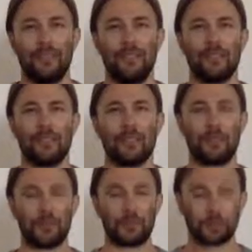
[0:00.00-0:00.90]
And
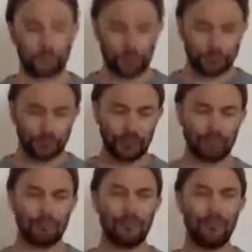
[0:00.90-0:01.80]
so
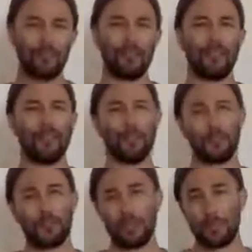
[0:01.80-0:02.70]
these
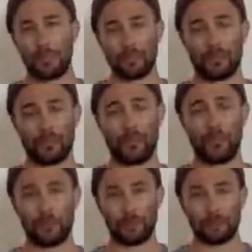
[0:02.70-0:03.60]
tradesmen would come
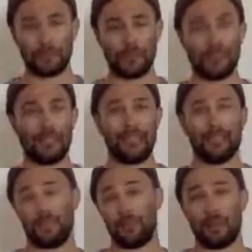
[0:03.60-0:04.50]
through
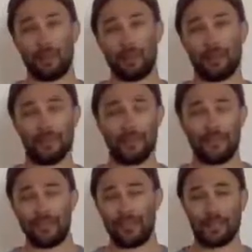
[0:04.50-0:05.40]
and we would
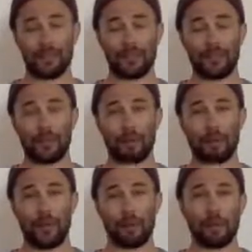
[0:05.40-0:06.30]
often, you know, like
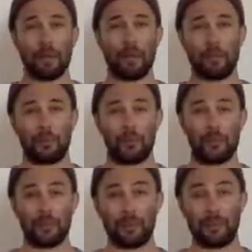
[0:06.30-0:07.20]
prop them up with
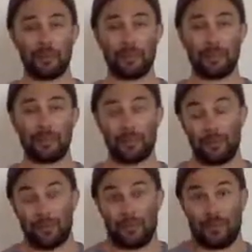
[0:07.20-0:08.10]
beer because it
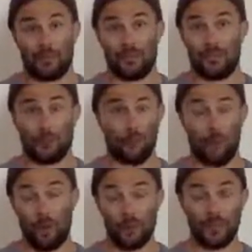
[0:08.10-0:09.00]
was
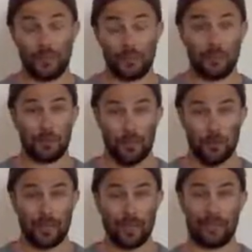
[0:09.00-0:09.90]
1, 2 in the
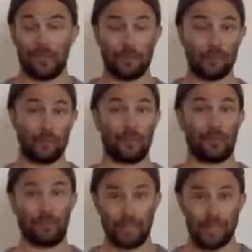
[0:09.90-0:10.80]
morning and they were
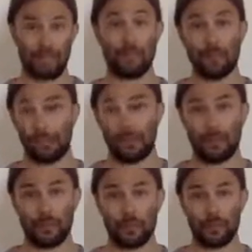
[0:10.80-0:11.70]
in the middle of
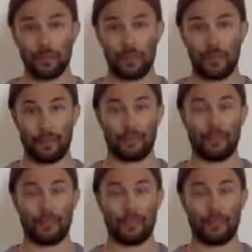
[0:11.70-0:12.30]
their workday.